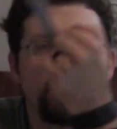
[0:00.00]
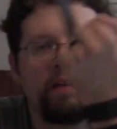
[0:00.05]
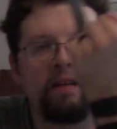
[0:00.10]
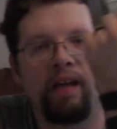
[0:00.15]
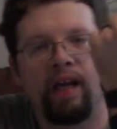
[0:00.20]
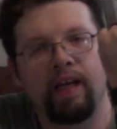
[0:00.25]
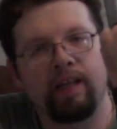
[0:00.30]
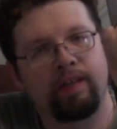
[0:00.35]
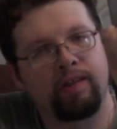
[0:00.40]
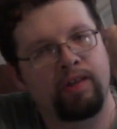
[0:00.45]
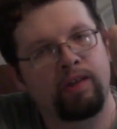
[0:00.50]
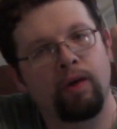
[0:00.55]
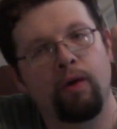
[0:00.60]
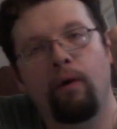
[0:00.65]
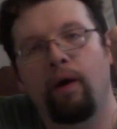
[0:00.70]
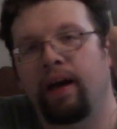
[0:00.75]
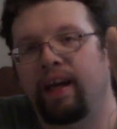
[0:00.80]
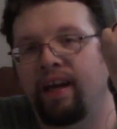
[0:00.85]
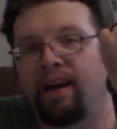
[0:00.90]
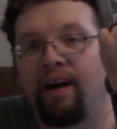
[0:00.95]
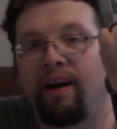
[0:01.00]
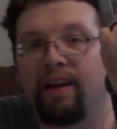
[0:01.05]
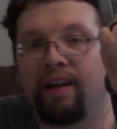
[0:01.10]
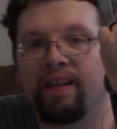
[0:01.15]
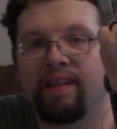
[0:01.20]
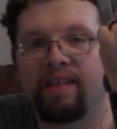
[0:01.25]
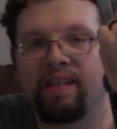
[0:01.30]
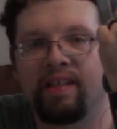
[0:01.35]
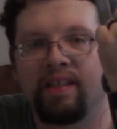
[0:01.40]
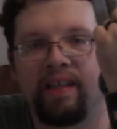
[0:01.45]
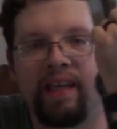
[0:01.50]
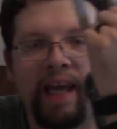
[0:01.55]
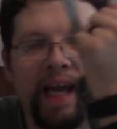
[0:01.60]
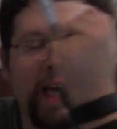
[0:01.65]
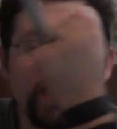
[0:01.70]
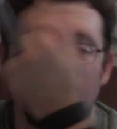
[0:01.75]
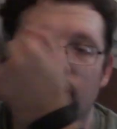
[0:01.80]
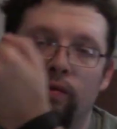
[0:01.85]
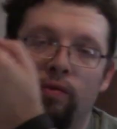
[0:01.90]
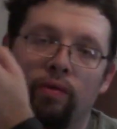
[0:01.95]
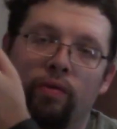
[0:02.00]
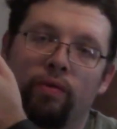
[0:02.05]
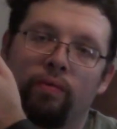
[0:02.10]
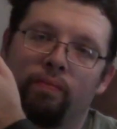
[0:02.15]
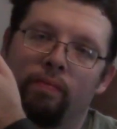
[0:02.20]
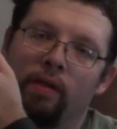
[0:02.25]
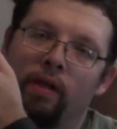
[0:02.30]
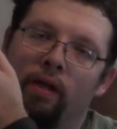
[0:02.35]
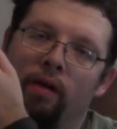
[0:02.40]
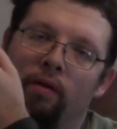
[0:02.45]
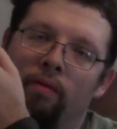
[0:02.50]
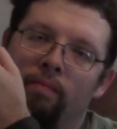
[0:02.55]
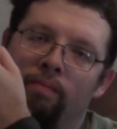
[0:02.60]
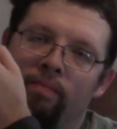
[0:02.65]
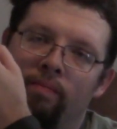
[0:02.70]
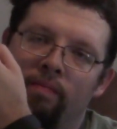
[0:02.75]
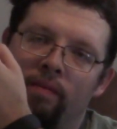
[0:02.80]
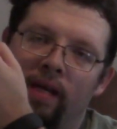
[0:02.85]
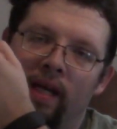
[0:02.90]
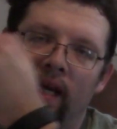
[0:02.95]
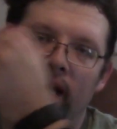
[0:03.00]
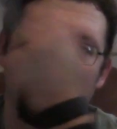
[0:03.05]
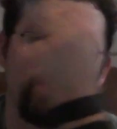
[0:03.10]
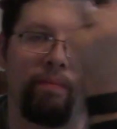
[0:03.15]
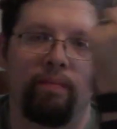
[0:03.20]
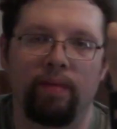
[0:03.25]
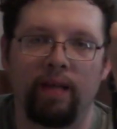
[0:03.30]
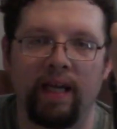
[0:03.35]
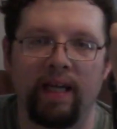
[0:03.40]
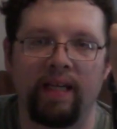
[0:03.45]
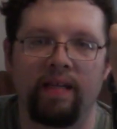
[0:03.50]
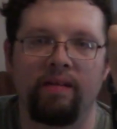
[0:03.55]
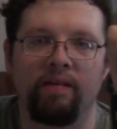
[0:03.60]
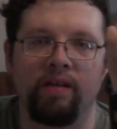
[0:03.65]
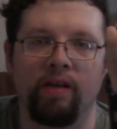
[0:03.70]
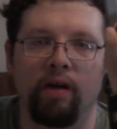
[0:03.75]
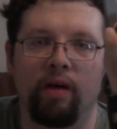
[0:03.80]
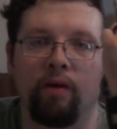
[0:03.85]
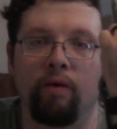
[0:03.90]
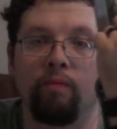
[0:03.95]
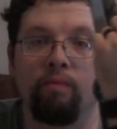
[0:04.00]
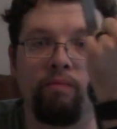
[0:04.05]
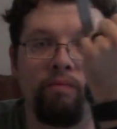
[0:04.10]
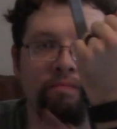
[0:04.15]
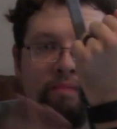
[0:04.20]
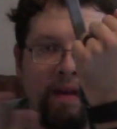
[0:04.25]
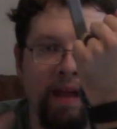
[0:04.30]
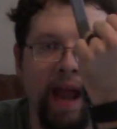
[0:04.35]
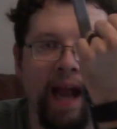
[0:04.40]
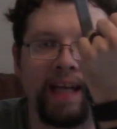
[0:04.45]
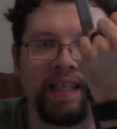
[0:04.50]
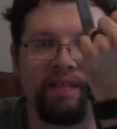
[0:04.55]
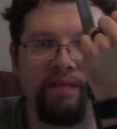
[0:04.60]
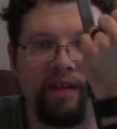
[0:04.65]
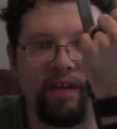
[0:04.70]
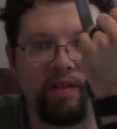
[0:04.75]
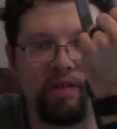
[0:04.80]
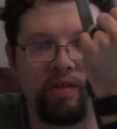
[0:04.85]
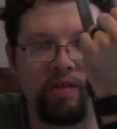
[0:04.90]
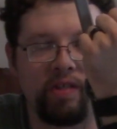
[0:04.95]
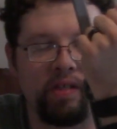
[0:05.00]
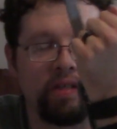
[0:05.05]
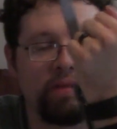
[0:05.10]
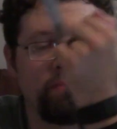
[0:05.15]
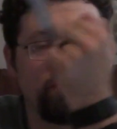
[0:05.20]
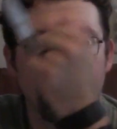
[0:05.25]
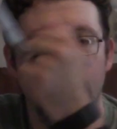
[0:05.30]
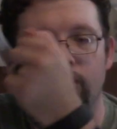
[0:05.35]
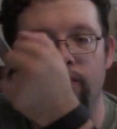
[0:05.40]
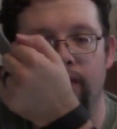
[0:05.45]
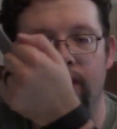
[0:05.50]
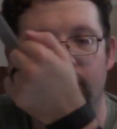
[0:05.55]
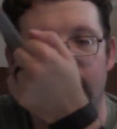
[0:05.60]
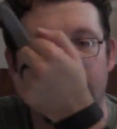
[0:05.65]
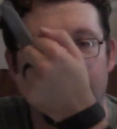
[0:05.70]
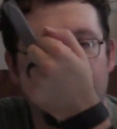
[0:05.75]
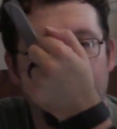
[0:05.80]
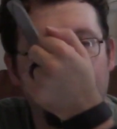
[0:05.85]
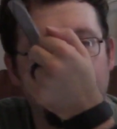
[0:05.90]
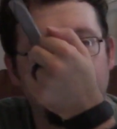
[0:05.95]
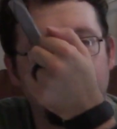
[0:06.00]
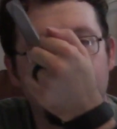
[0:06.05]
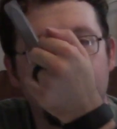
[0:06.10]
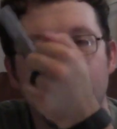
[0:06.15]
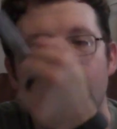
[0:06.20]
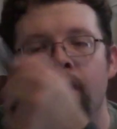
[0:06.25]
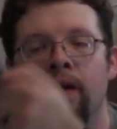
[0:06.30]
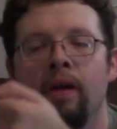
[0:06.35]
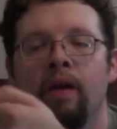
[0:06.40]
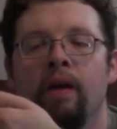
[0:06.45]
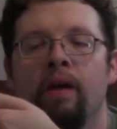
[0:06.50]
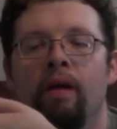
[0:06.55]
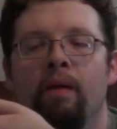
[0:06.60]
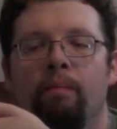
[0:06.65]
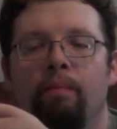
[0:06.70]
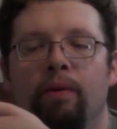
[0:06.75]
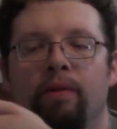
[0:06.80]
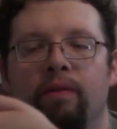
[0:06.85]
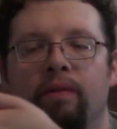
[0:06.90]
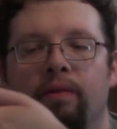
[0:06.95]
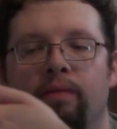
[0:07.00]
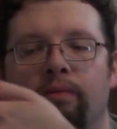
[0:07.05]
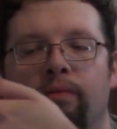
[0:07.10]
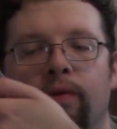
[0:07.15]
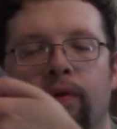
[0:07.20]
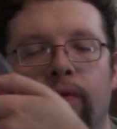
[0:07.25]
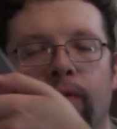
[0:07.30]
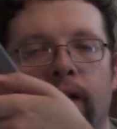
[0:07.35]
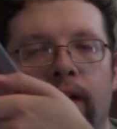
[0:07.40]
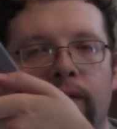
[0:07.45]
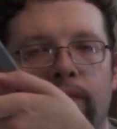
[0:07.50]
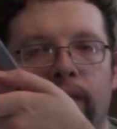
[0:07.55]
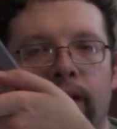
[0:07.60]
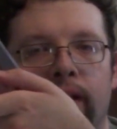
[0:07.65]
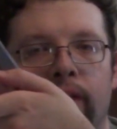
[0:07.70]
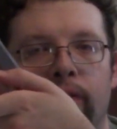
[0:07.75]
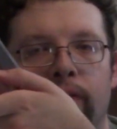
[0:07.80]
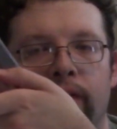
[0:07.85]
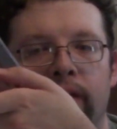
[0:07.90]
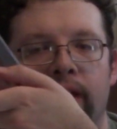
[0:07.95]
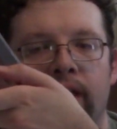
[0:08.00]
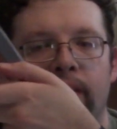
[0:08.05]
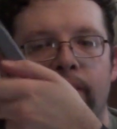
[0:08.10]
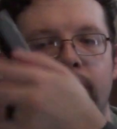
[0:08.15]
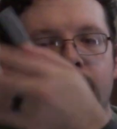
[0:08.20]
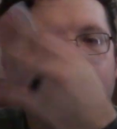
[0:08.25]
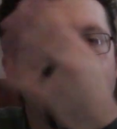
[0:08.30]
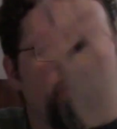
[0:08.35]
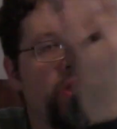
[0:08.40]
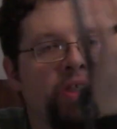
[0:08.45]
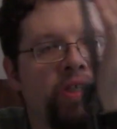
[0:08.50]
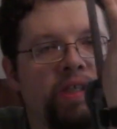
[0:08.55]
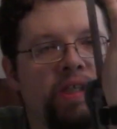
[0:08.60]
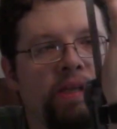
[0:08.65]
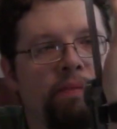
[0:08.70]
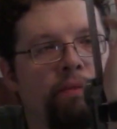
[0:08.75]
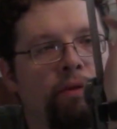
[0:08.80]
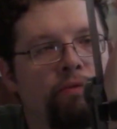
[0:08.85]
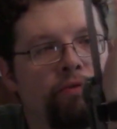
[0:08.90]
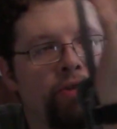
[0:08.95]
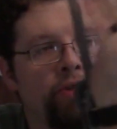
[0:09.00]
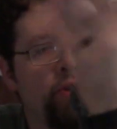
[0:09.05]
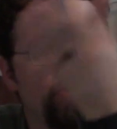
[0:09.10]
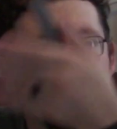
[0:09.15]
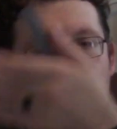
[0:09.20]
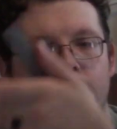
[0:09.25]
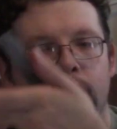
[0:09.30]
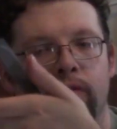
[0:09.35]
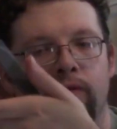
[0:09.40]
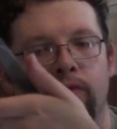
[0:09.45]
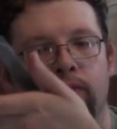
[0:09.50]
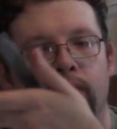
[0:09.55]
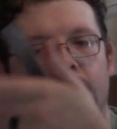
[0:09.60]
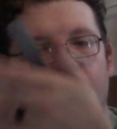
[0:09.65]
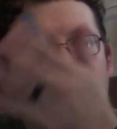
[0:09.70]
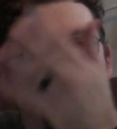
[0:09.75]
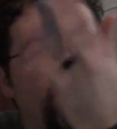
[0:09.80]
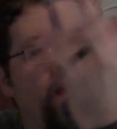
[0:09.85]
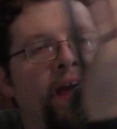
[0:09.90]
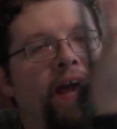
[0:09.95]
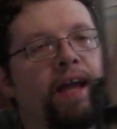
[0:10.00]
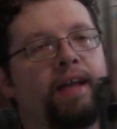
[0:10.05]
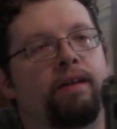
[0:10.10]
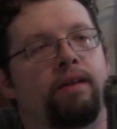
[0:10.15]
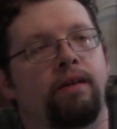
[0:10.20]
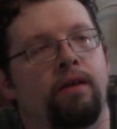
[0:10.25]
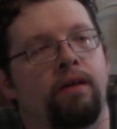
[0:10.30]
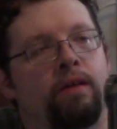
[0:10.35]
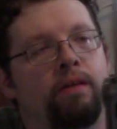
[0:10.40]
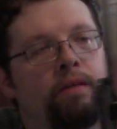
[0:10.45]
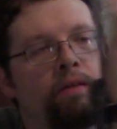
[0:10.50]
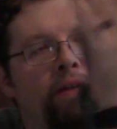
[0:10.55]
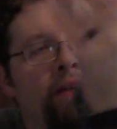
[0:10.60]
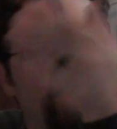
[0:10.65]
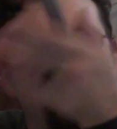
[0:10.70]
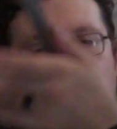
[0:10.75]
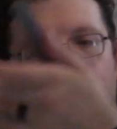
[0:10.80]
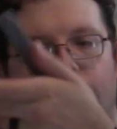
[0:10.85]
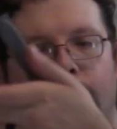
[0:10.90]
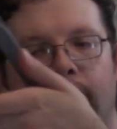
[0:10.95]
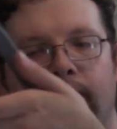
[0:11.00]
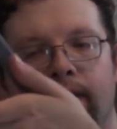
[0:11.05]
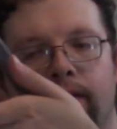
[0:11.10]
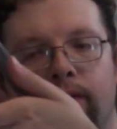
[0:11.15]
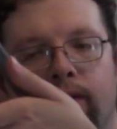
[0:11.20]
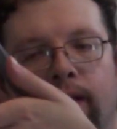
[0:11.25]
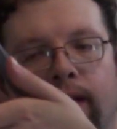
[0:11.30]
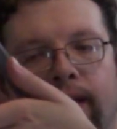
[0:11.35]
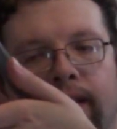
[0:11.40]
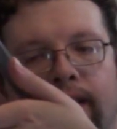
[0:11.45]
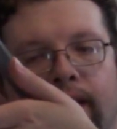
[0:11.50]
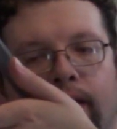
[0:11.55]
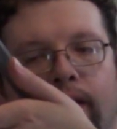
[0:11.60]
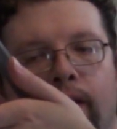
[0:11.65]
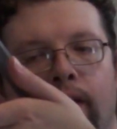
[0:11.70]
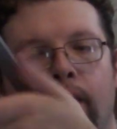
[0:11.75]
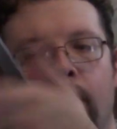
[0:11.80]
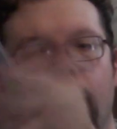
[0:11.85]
it's so iconic to the actual, hidden blade, activations in the games. But the correct way, according to him, is this C motion. So you do like that, left to right. So like there,